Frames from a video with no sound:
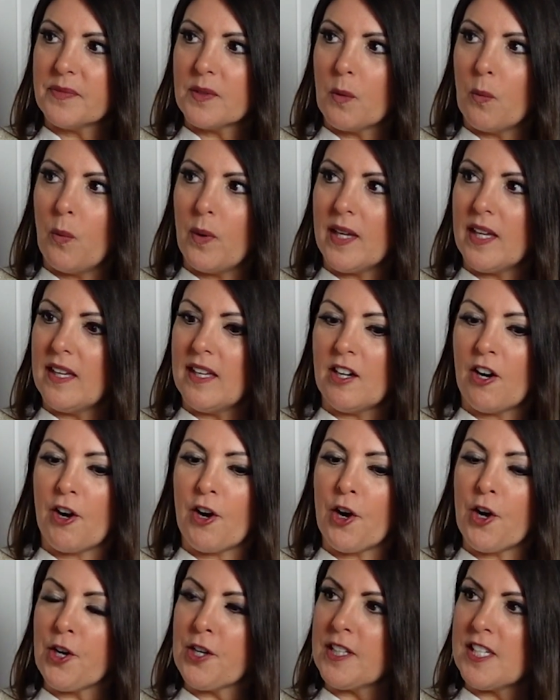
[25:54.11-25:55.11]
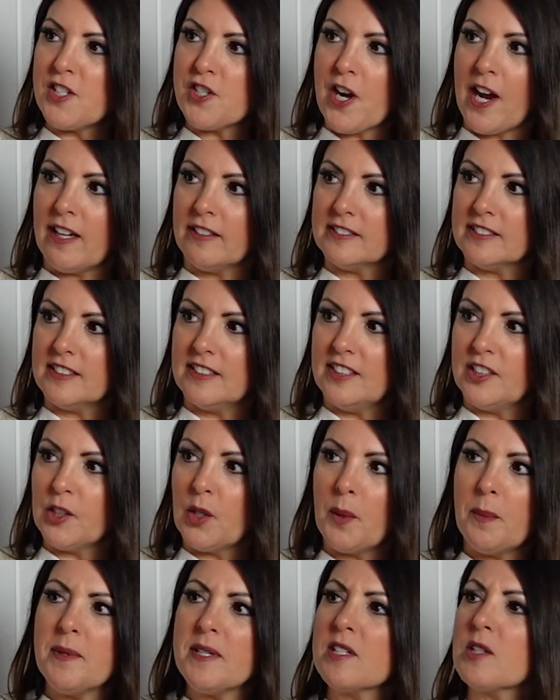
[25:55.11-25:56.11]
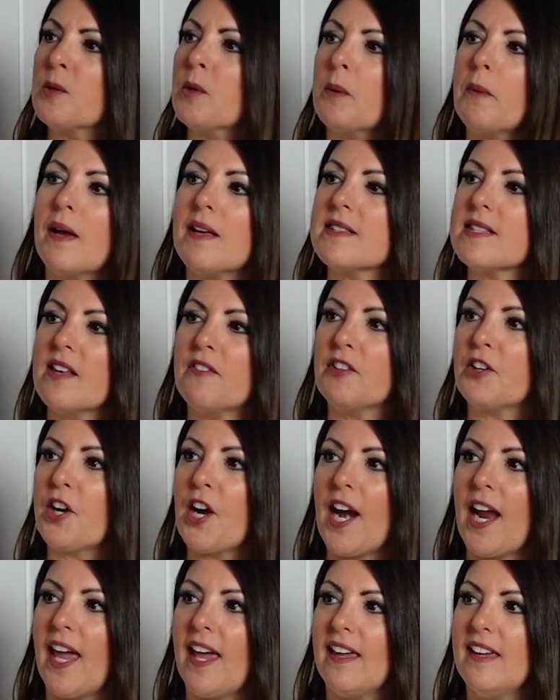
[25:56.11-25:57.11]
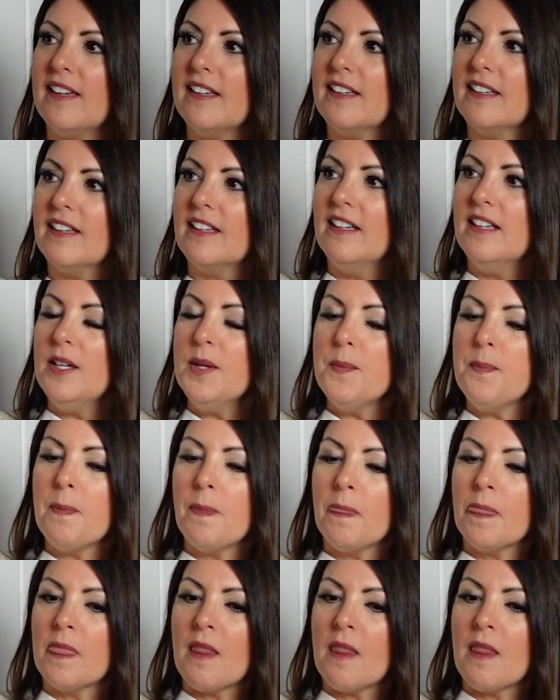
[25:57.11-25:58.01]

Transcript: in our early childhood, you know, up until we're about seven or 8 mm-hmm.